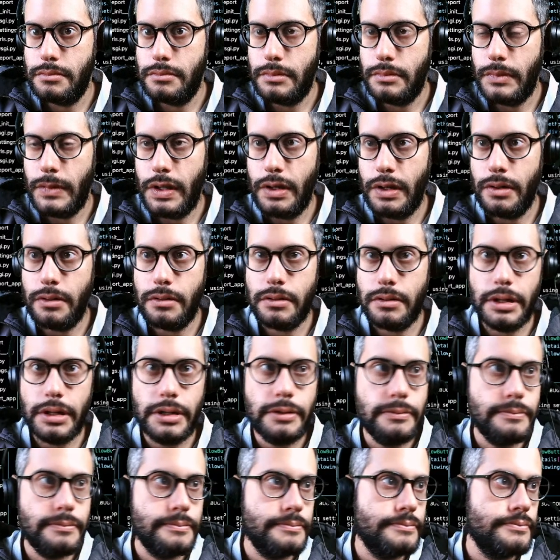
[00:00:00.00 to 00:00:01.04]
Okay.
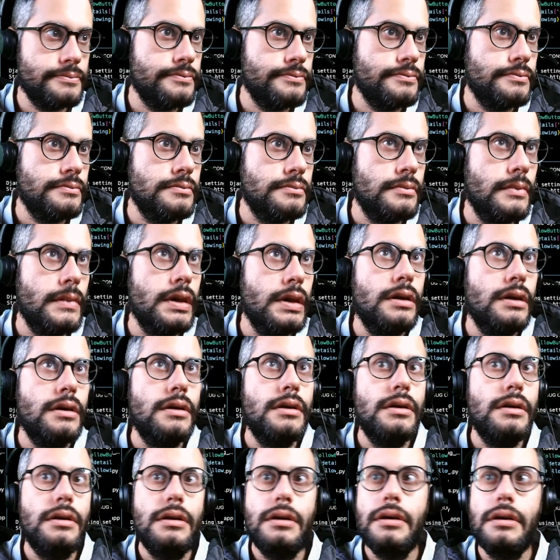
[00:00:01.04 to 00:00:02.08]

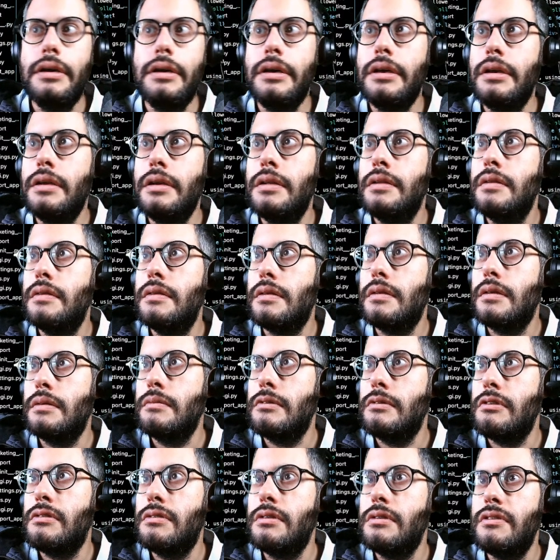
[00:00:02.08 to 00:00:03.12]
And I'm
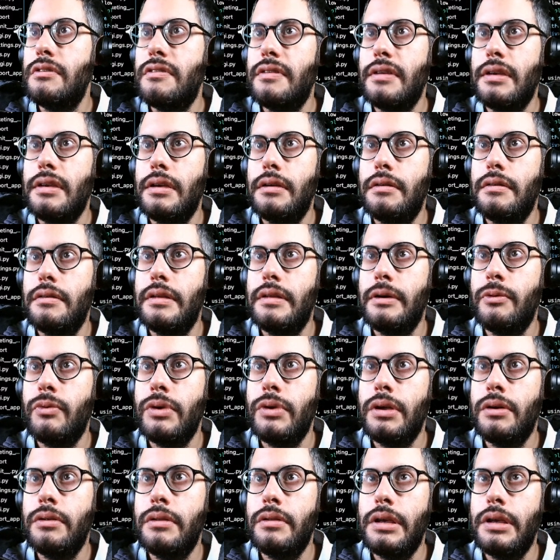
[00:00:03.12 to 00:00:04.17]
just noticing here that
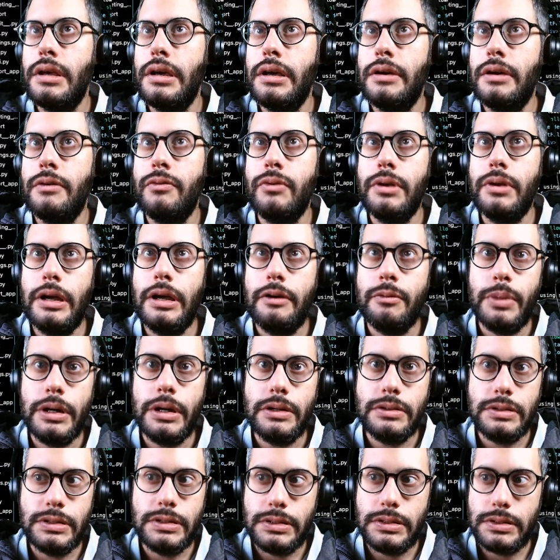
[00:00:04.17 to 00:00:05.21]
we have about
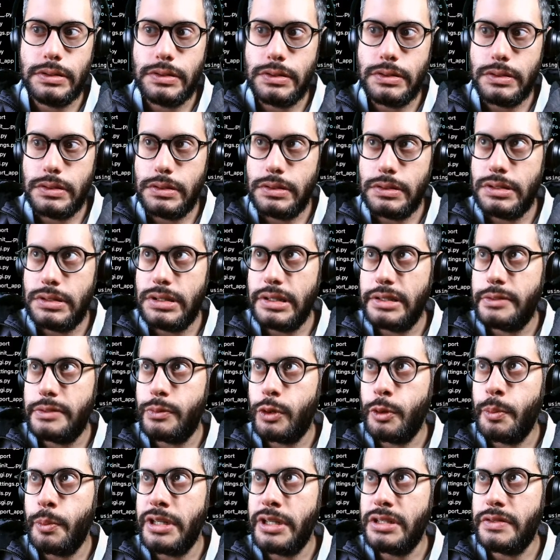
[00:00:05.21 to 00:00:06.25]
6 more
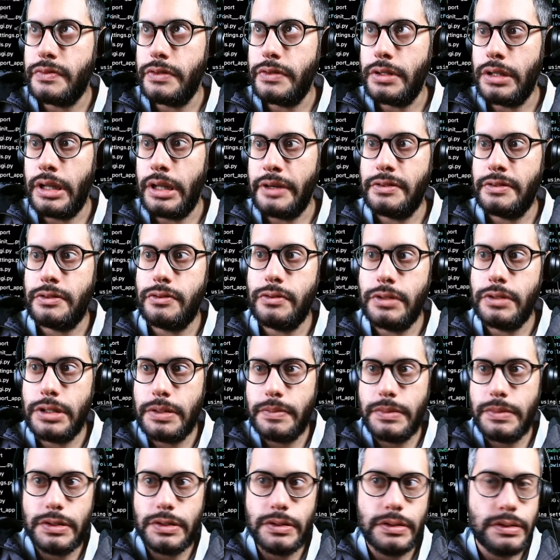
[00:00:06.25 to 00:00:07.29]
minutes for the live stream,
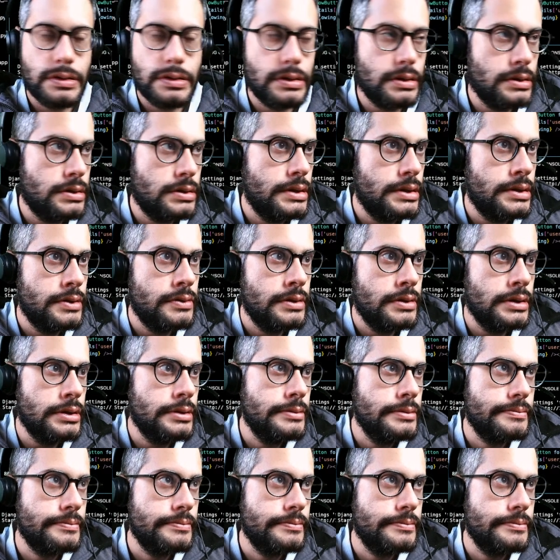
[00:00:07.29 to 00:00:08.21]
so let's continue here.